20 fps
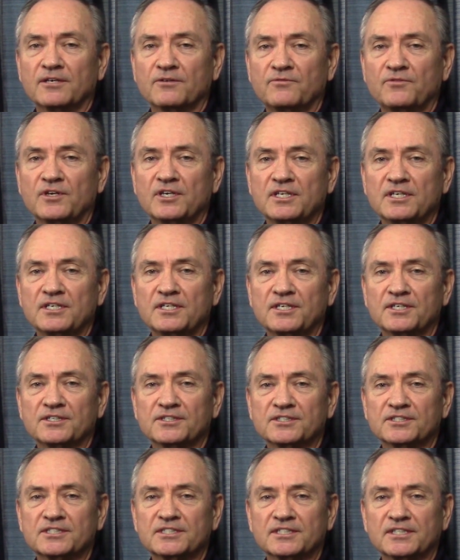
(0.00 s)
fitting
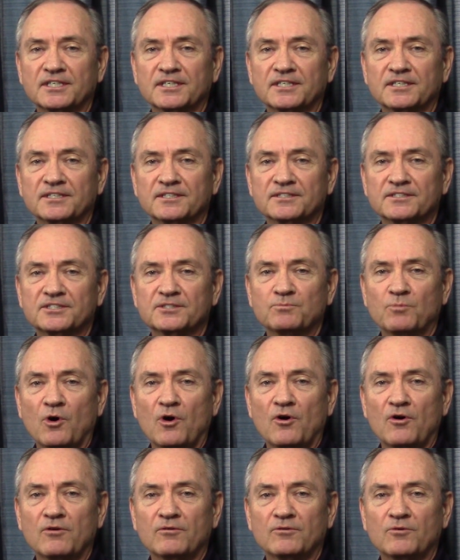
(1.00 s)
his
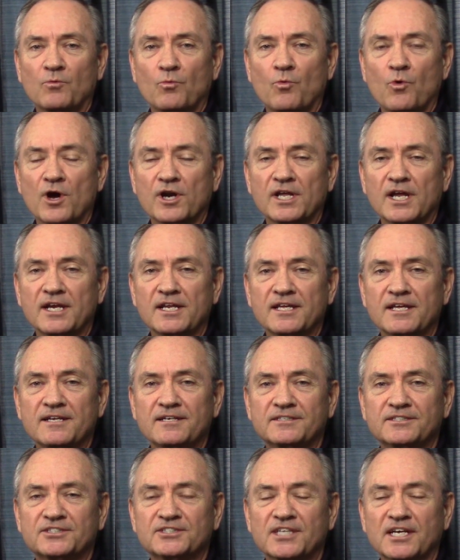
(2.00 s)
small
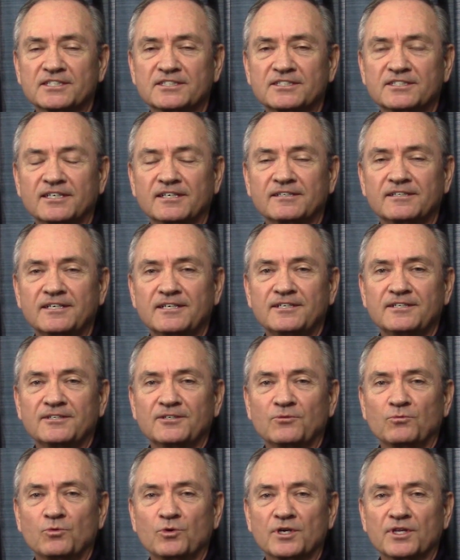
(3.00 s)
180 Cessna
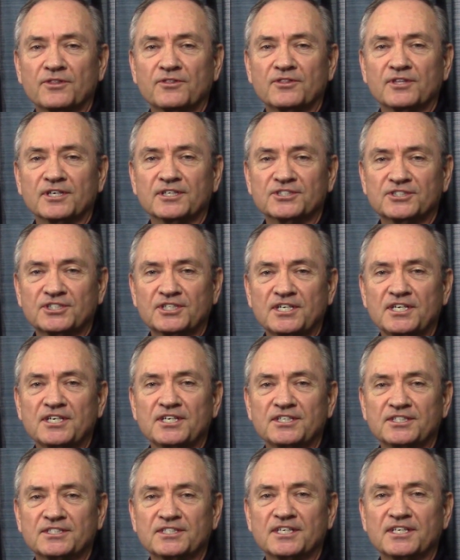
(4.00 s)
with
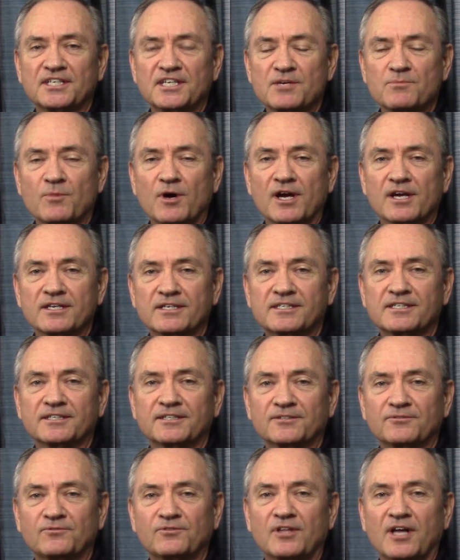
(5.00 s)
skis that he might
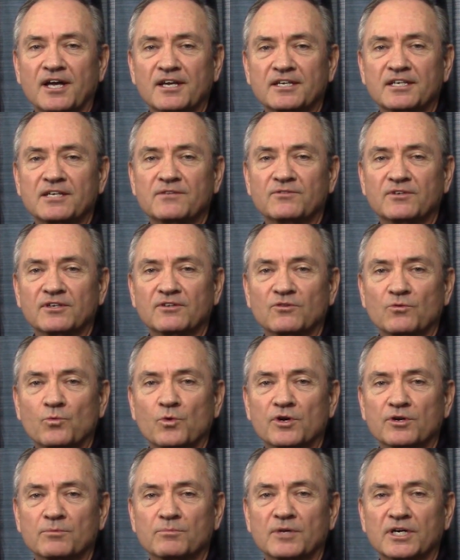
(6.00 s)
fly in even in the
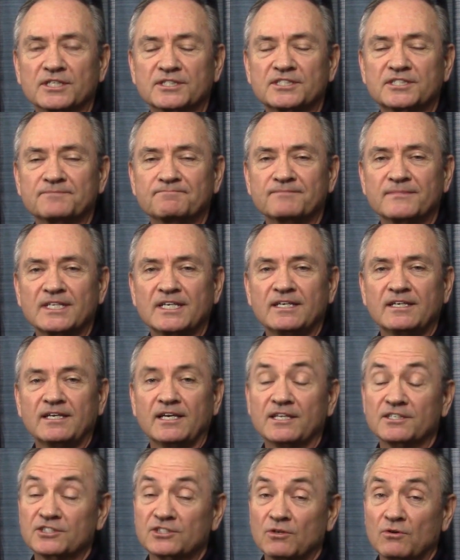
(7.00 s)
winter months.
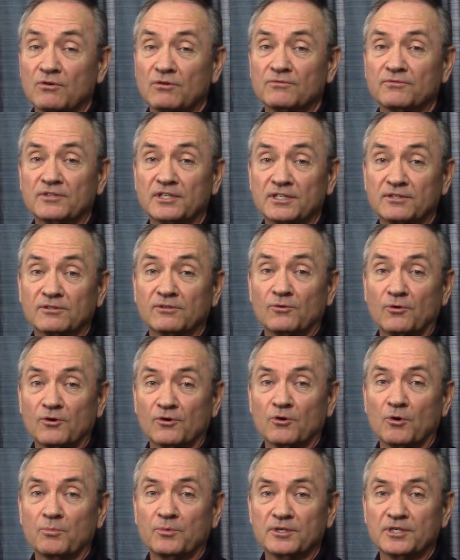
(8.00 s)
And so then the
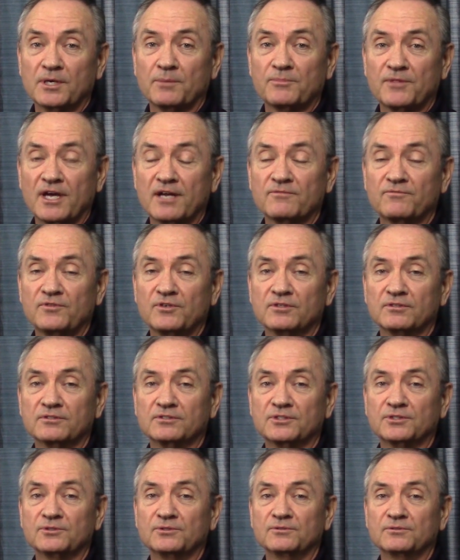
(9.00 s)
Lord opened up that
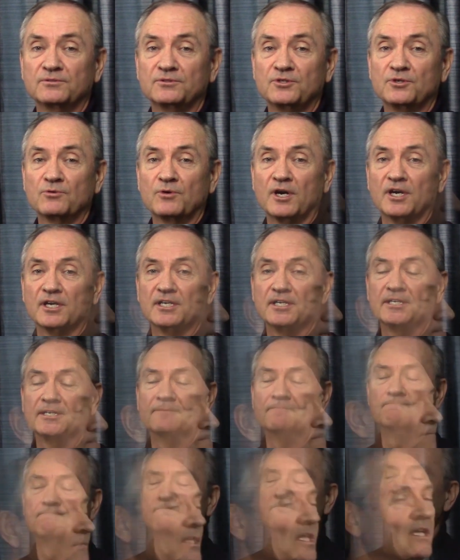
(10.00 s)
field to
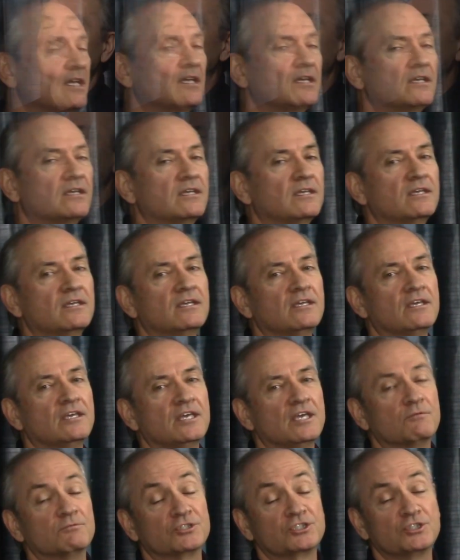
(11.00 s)
UIM.
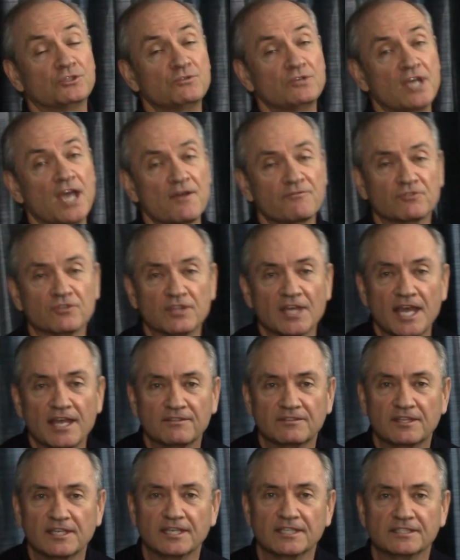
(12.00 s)
It was soon after
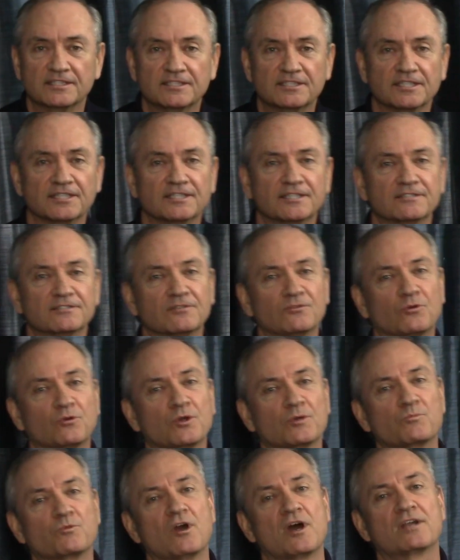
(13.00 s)
that that the
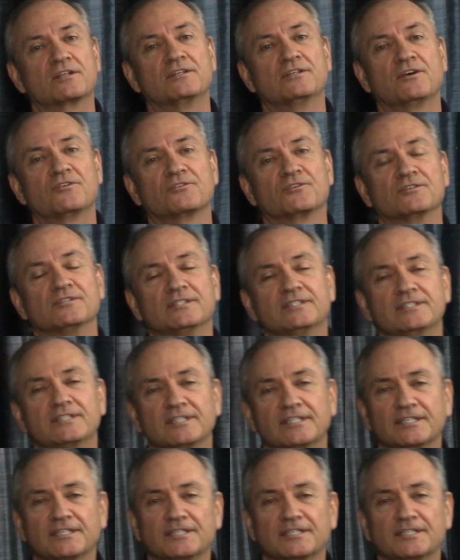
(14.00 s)
Lord brought another